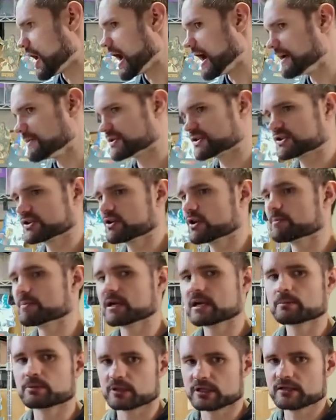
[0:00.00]
I am still a
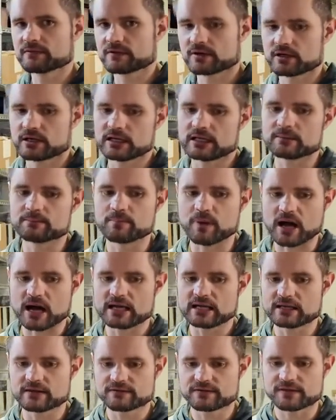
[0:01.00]
big believer in
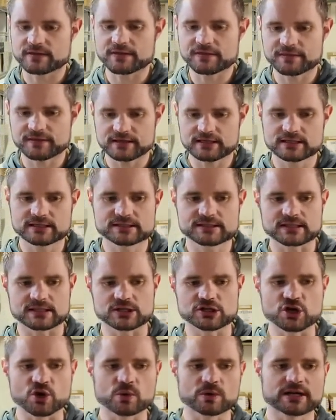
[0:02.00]
buying the things that
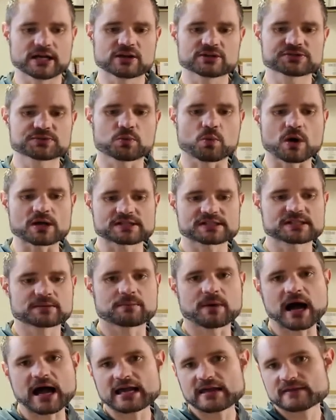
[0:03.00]
no one else wants to
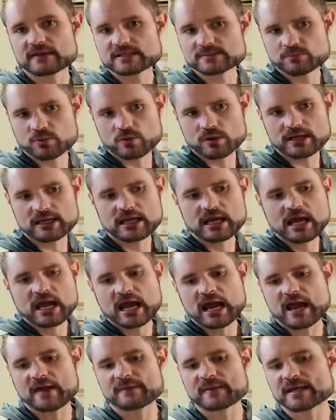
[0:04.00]
buy at this point,
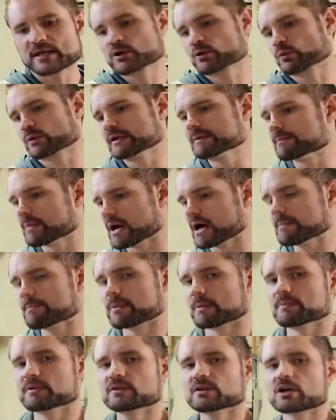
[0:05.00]
and they creep up.
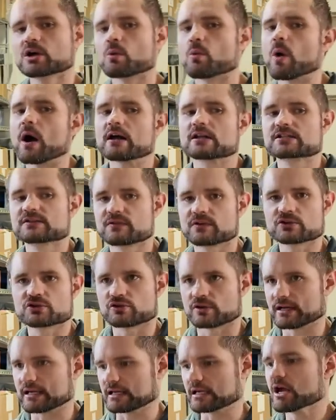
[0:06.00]
I mean, look at Wildsville
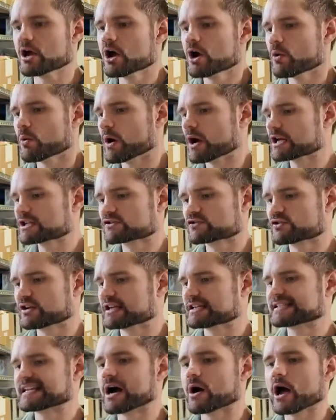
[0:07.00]
Drain. Wildsville Drain
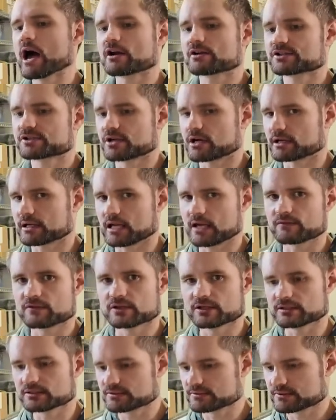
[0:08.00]
is now out of stock at
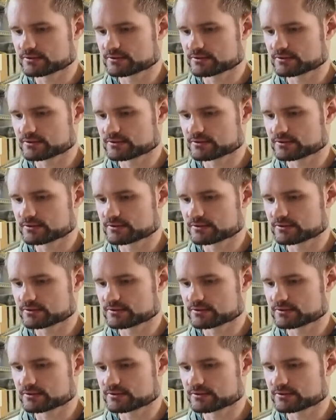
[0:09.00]
every